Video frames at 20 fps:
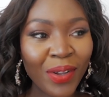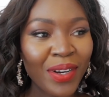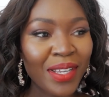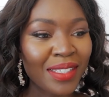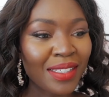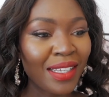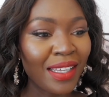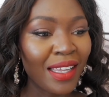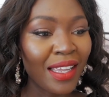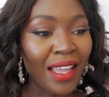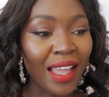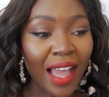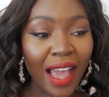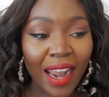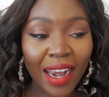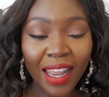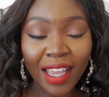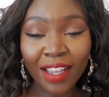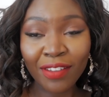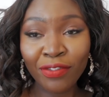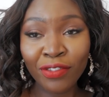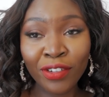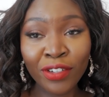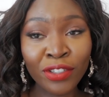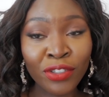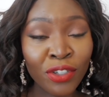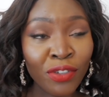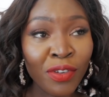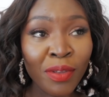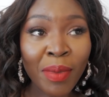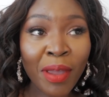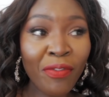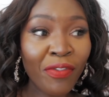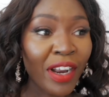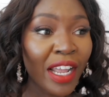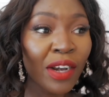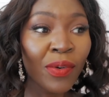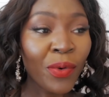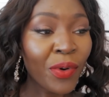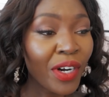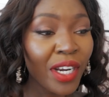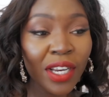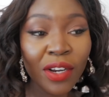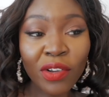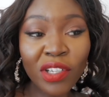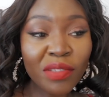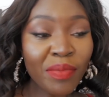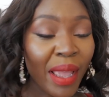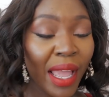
honestly, I like a photo shoot with my friend who already knows